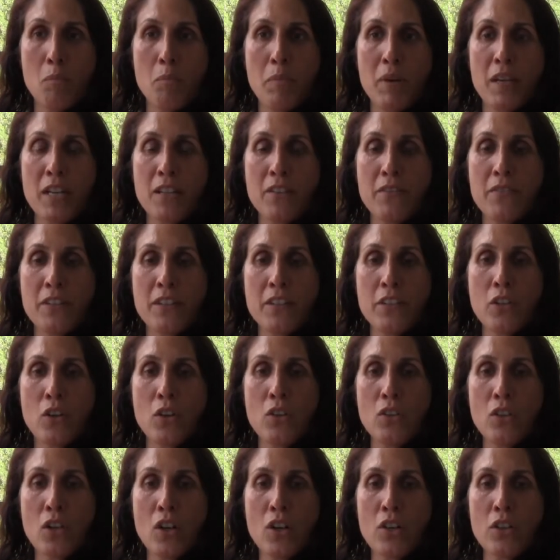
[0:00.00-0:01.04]
but if it
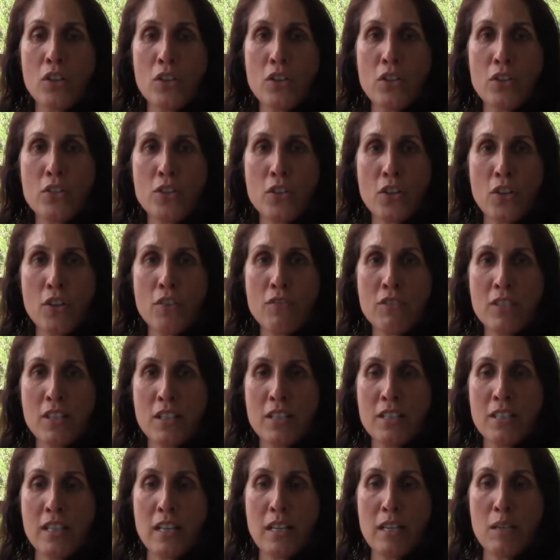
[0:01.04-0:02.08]
no longer serves
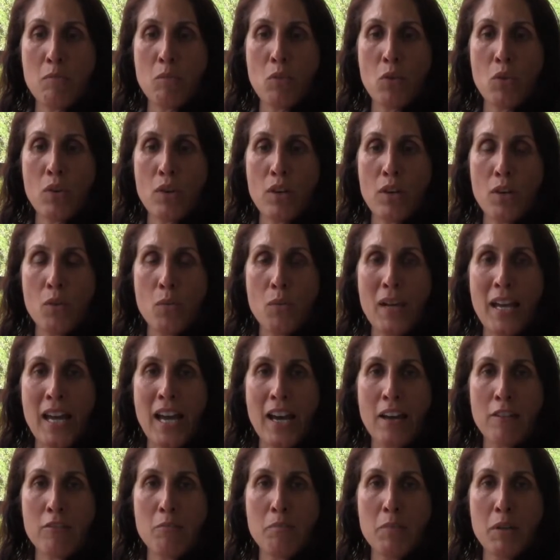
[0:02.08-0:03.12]
us anymore, we
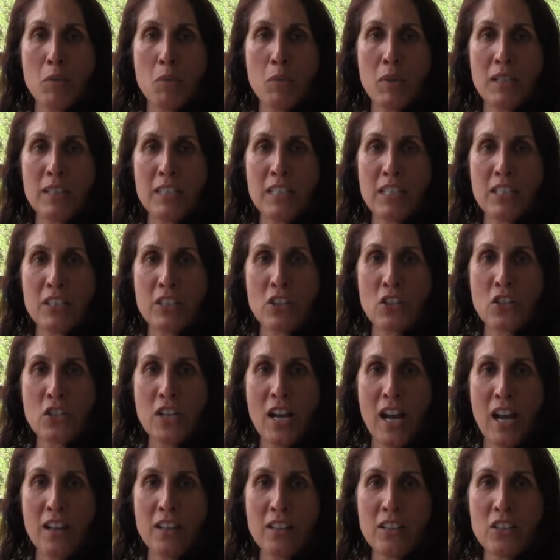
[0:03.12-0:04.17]
have to be willing to
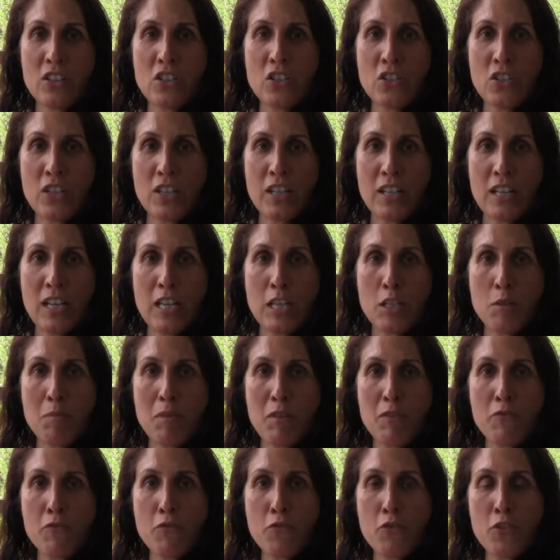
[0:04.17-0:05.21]
challenge it and to
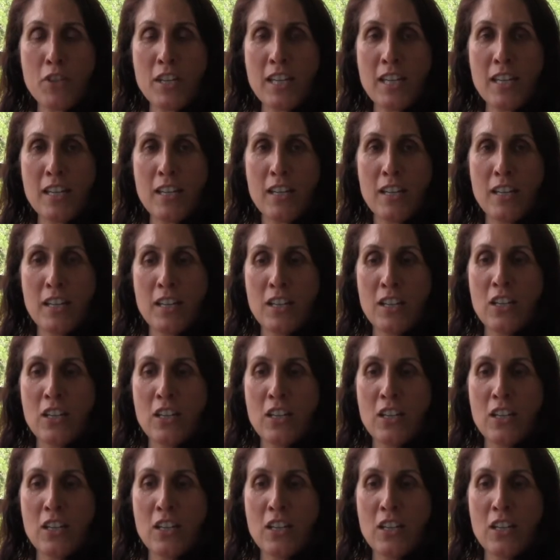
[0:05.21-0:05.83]
be free